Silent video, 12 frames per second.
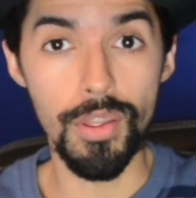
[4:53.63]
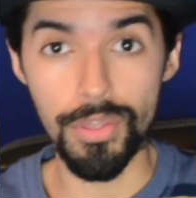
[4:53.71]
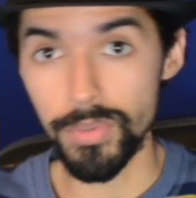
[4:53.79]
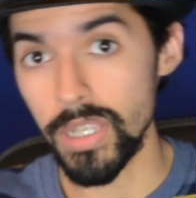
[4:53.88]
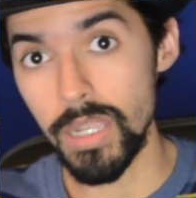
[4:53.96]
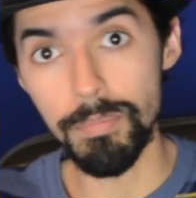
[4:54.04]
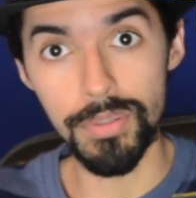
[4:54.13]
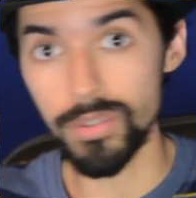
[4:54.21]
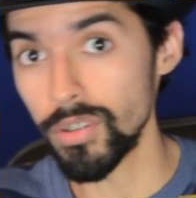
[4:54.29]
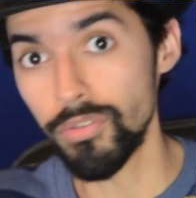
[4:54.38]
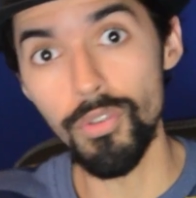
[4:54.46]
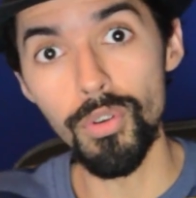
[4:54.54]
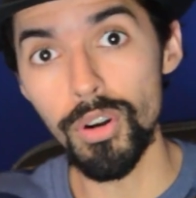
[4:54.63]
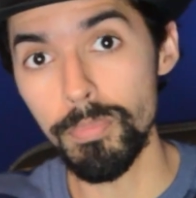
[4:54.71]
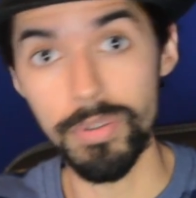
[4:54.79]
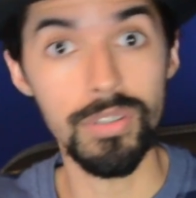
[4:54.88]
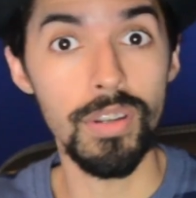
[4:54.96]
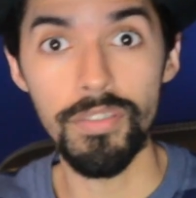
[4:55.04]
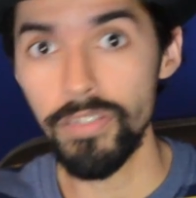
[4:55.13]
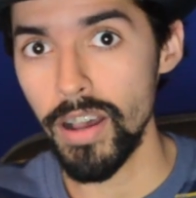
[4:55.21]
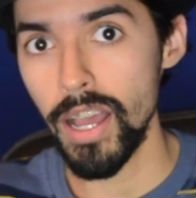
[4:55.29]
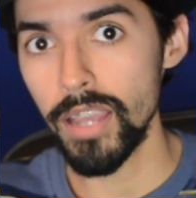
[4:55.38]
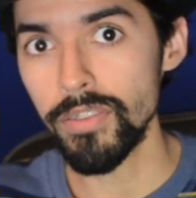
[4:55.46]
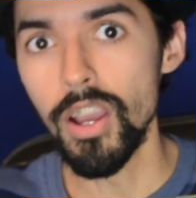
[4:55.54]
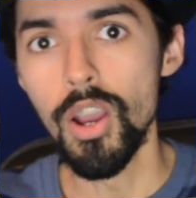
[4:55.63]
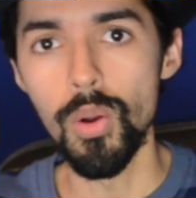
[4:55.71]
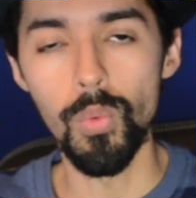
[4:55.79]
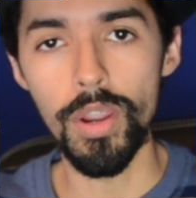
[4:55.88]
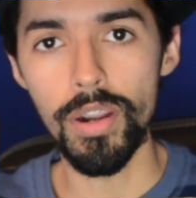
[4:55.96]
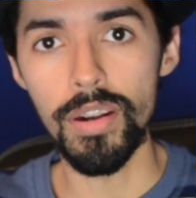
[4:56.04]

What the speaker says: 3, Persona 4, Persona 5, where